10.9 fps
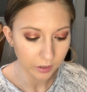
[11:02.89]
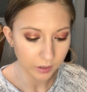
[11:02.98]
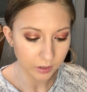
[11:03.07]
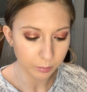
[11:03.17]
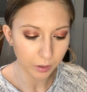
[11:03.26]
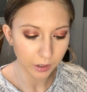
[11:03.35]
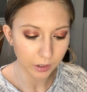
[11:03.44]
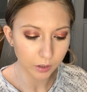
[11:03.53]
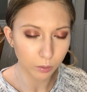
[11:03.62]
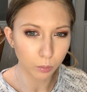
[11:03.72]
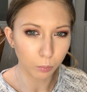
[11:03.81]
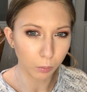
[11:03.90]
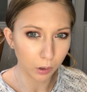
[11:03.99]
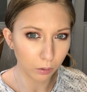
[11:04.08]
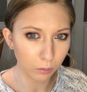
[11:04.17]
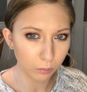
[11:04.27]
It's by
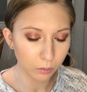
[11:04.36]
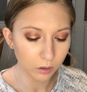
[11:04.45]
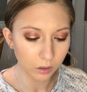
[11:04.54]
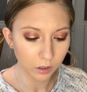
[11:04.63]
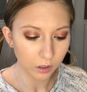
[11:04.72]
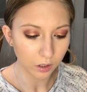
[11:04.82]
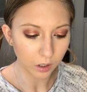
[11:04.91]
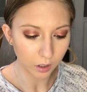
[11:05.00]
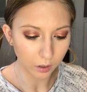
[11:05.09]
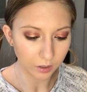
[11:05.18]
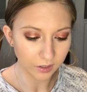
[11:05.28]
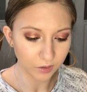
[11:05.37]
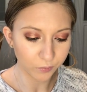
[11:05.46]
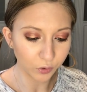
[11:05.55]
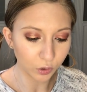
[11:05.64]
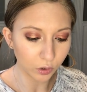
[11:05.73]
Quo. It's
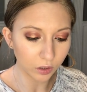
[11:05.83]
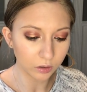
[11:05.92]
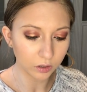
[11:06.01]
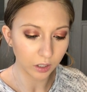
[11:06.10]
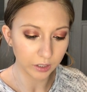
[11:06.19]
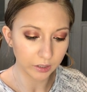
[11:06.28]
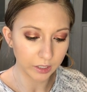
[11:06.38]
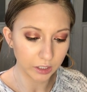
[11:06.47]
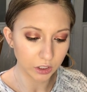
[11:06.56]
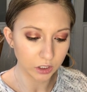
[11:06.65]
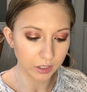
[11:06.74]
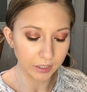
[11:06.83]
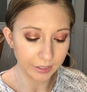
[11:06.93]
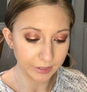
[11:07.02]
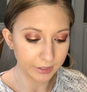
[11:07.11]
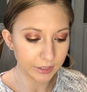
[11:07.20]
full eyelash
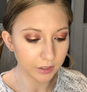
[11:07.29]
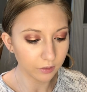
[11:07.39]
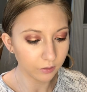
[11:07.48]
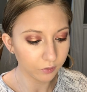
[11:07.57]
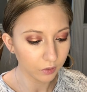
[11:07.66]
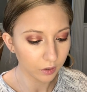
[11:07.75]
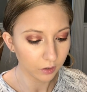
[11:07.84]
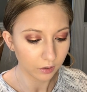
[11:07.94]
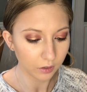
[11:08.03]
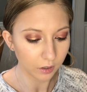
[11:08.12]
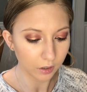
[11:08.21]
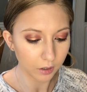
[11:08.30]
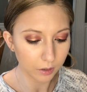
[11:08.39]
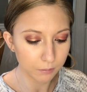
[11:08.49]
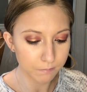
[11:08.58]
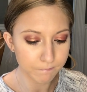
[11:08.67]
adhesive.
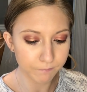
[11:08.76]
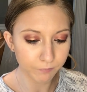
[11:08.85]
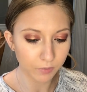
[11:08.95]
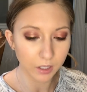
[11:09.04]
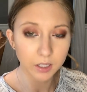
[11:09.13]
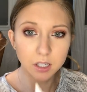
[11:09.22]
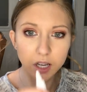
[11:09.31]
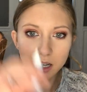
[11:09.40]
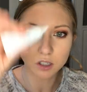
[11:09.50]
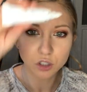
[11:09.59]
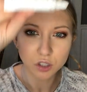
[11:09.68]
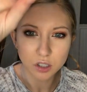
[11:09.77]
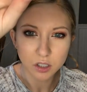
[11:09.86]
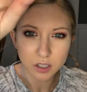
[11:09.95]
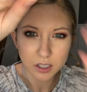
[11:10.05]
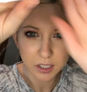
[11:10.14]
And yeah, it just
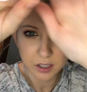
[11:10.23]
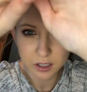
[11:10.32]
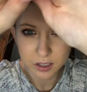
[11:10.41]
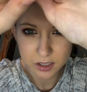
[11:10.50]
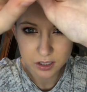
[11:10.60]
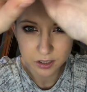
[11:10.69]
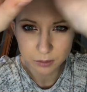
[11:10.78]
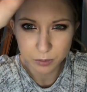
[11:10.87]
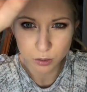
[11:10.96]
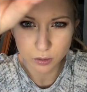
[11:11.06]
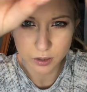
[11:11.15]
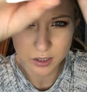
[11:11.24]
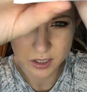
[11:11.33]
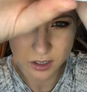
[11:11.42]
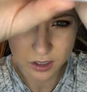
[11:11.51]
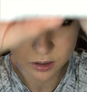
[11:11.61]
looks like this. I'm sorry, it's
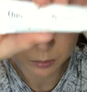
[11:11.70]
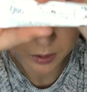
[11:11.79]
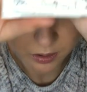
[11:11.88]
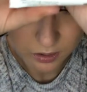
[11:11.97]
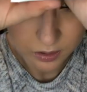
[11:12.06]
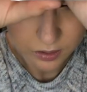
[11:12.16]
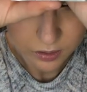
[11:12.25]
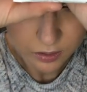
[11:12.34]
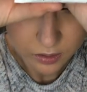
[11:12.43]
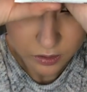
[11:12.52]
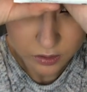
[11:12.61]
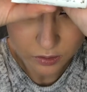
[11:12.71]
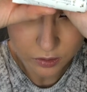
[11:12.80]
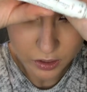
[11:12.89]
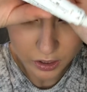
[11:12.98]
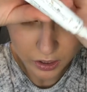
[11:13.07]
a little bit
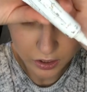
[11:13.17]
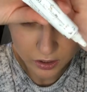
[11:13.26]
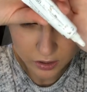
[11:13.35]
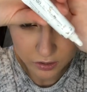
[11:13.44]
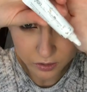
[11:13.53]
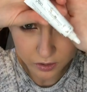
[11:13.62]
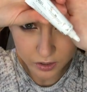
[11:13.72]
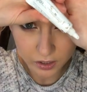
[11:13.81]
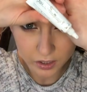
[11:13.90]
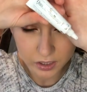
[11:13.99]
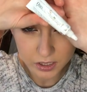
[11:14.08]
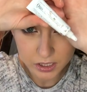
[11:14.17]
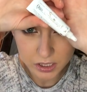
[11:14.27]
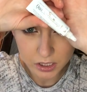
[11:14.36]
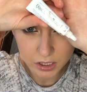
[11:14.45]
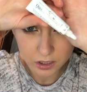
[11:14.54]
dirty. You can kind of
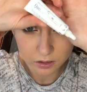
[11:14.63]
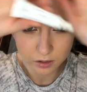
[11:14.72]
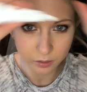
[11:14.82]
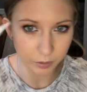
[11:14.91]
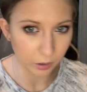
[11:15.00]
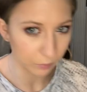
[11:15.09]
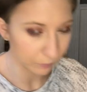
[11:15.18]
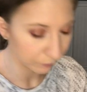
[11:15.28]
see. There we go.